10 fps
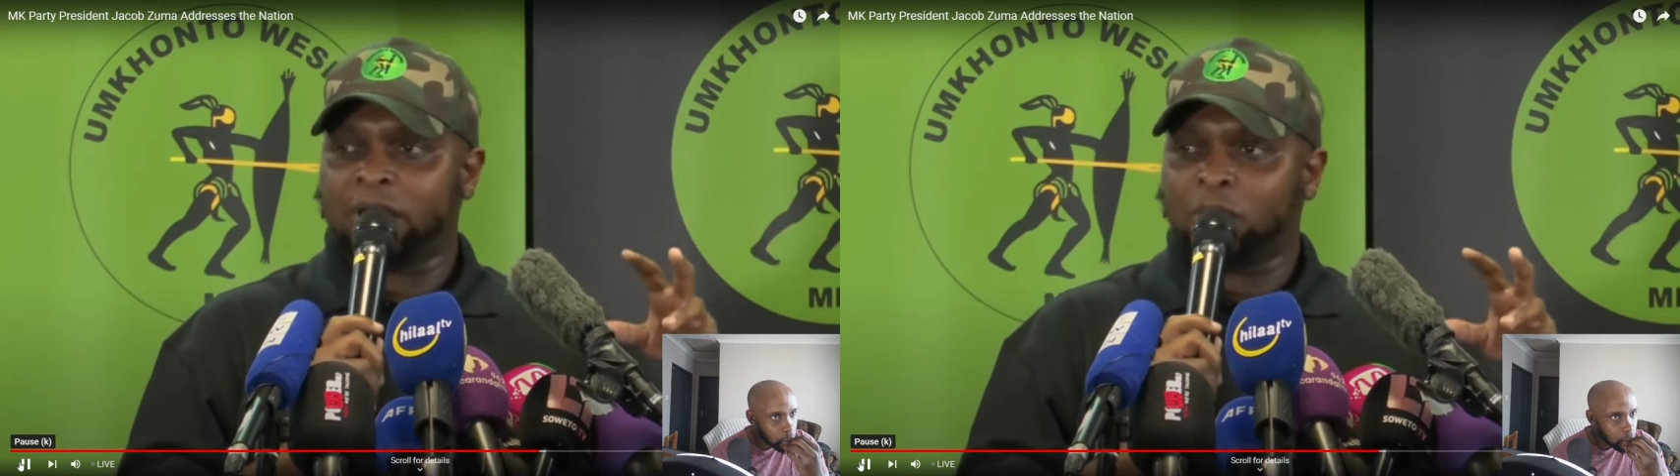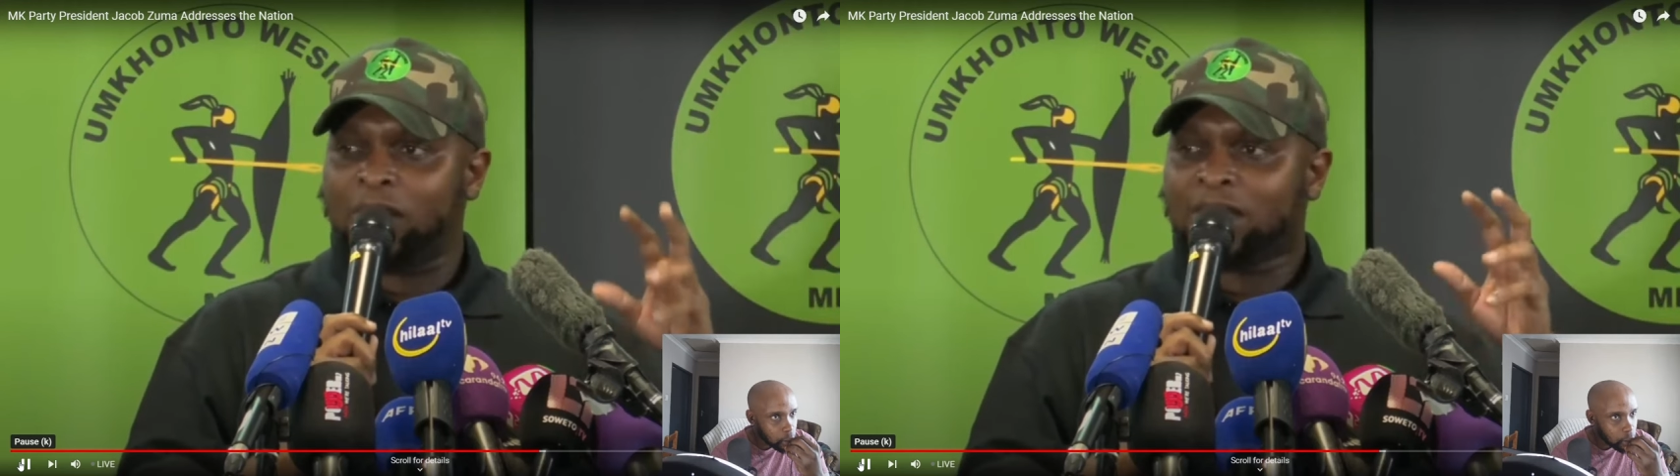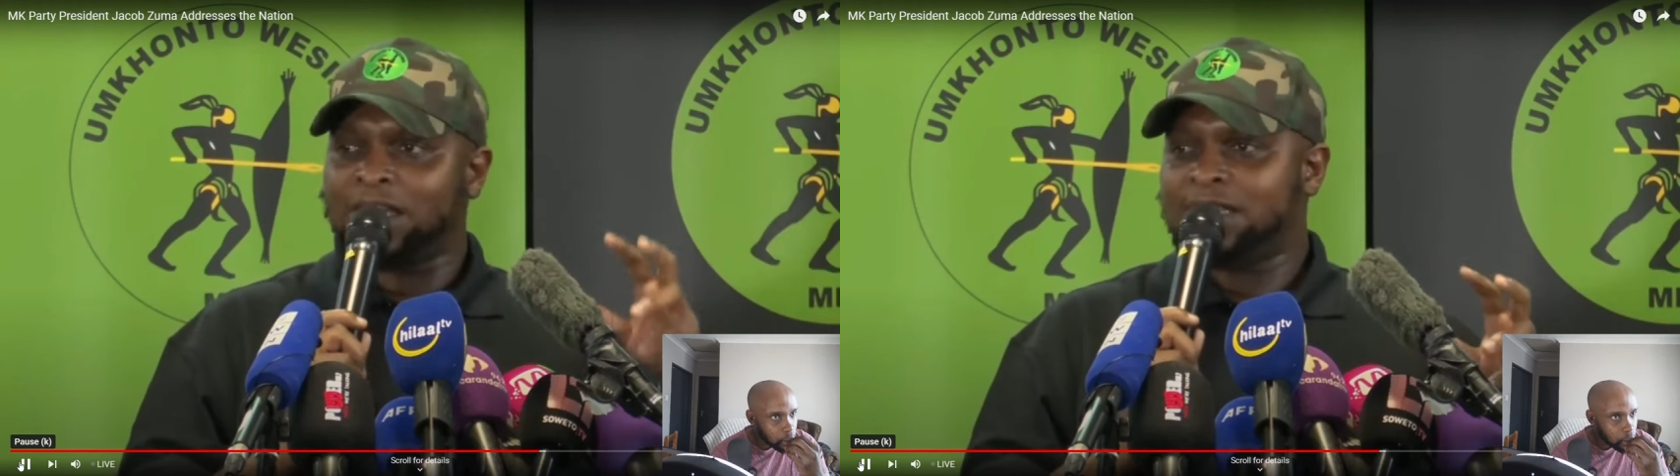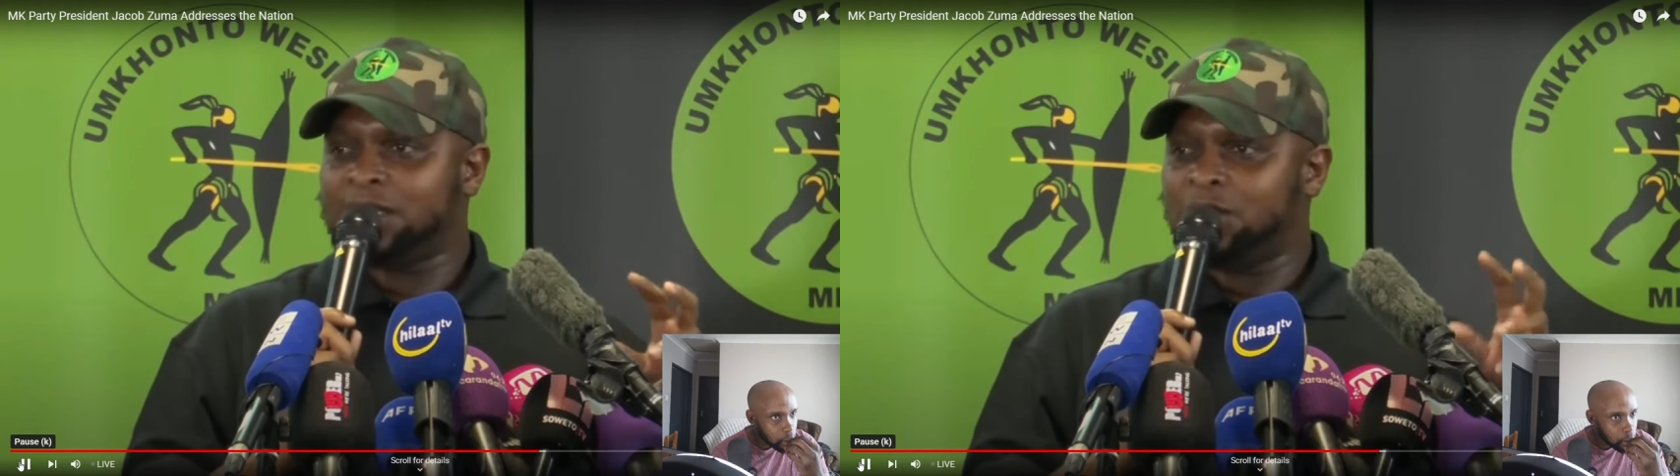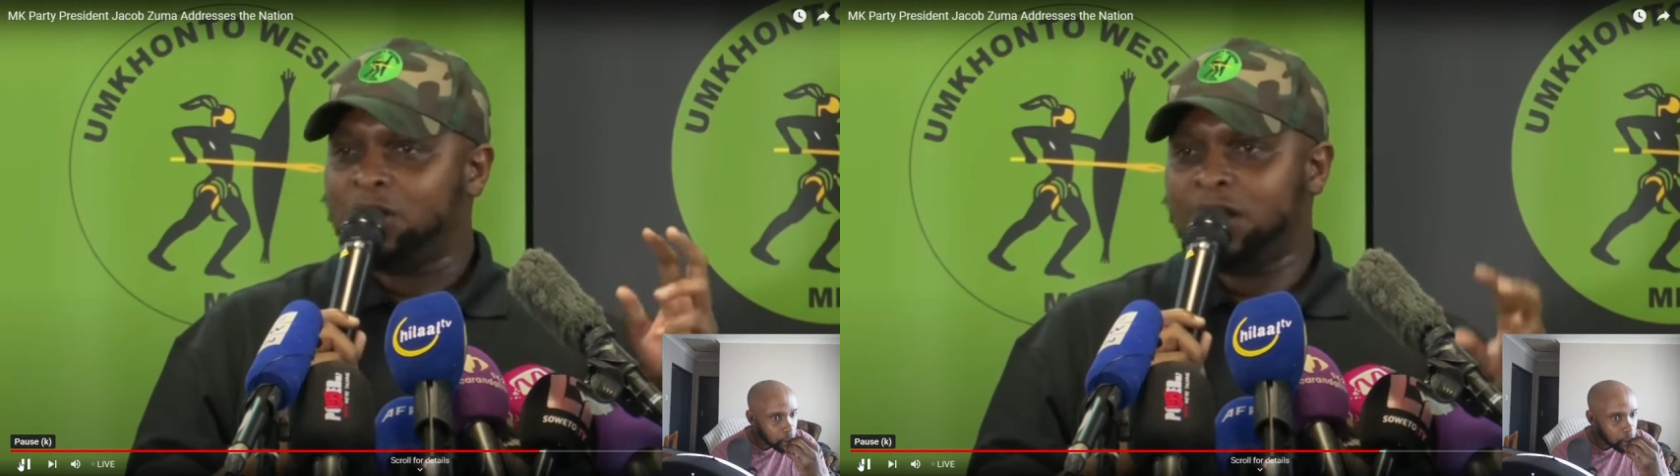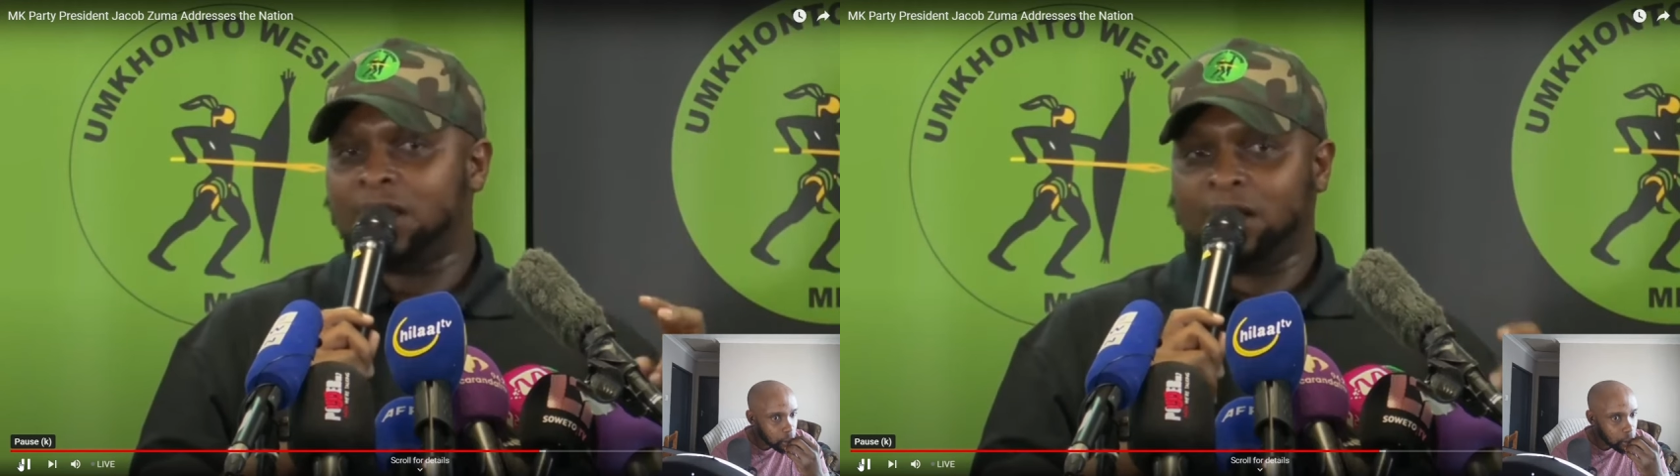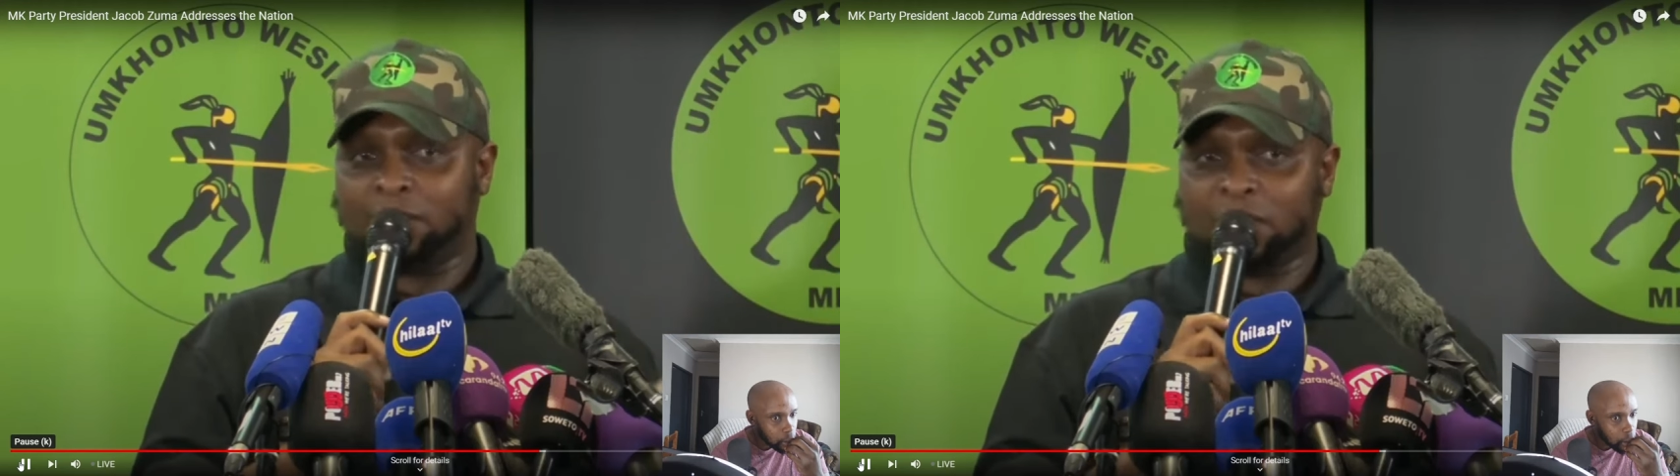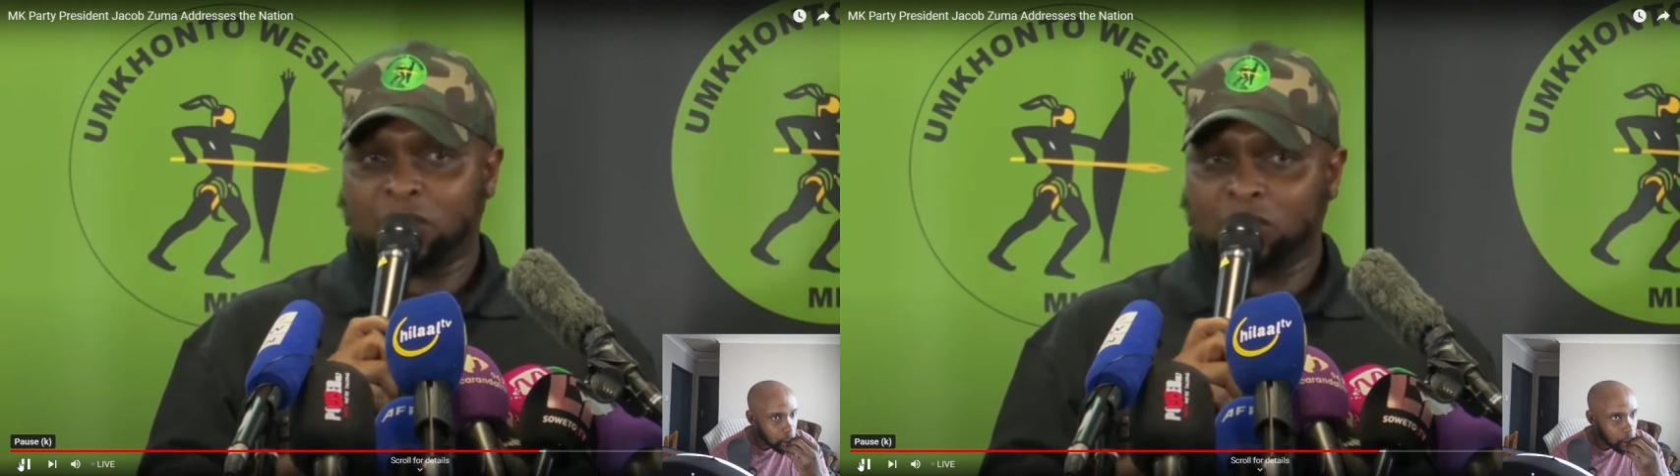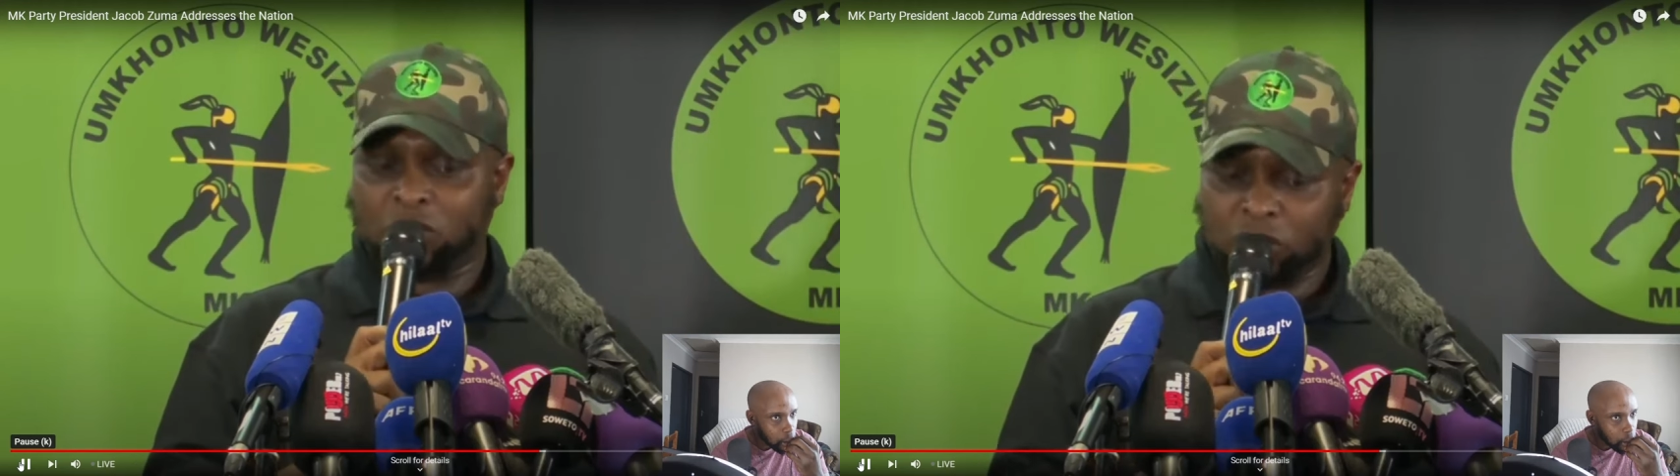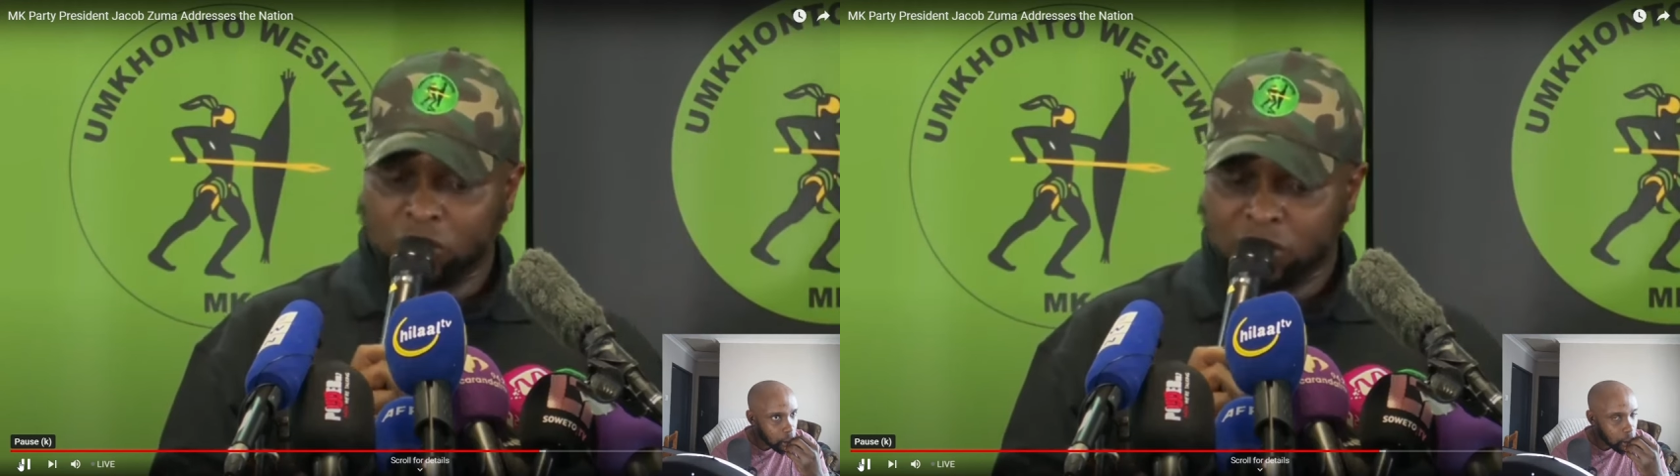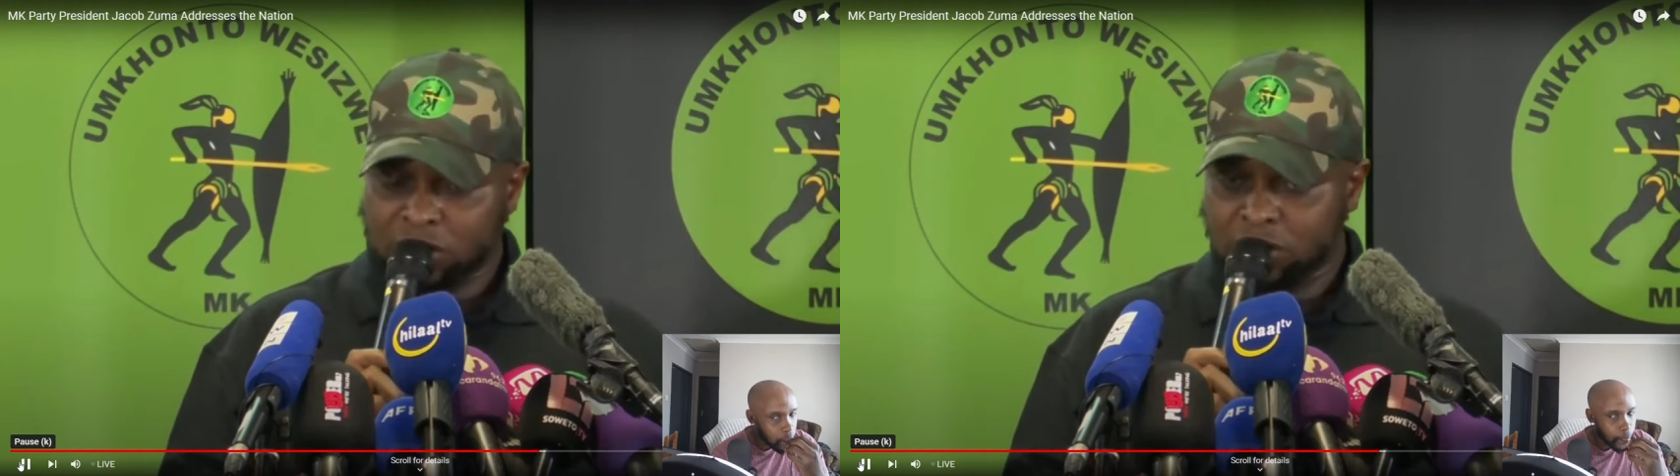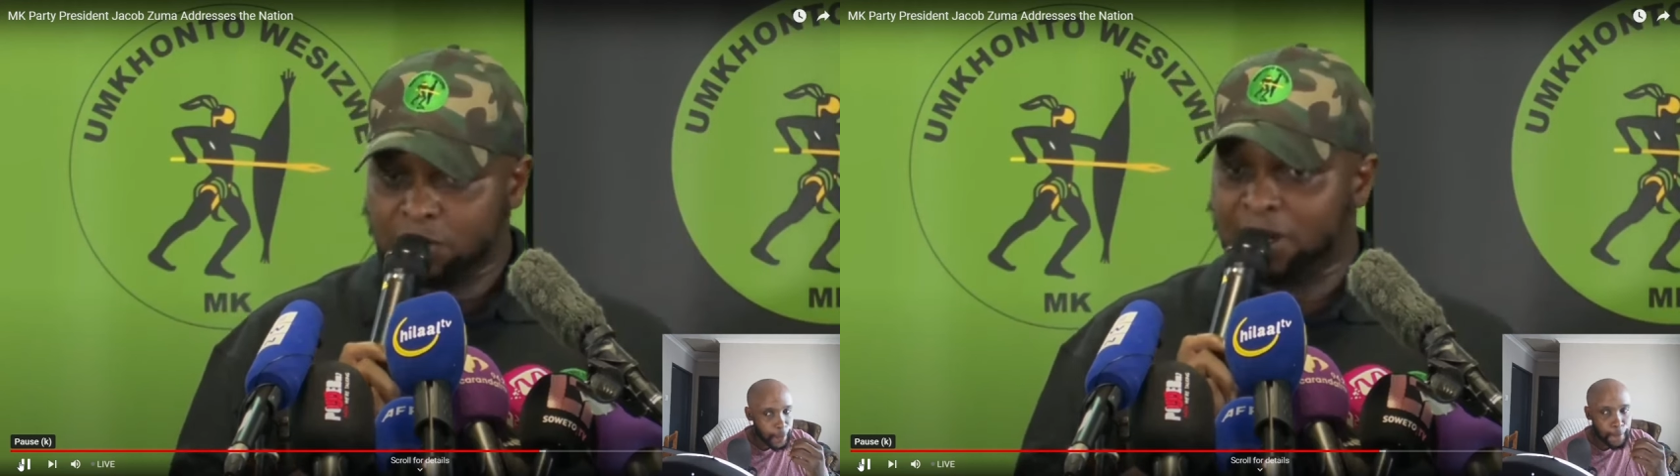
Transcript: And what is unique about Mkhonto Wesizwe